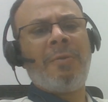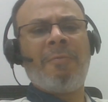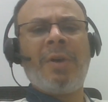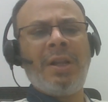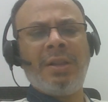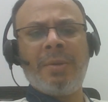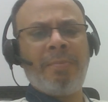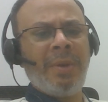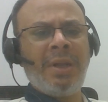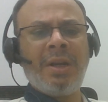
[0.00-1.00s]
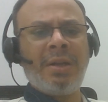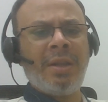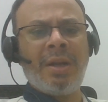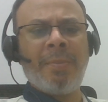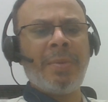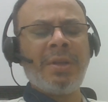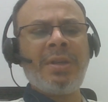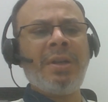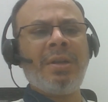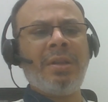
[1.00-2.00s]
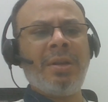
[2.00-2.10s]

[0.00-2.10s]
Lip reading: While the period they represent,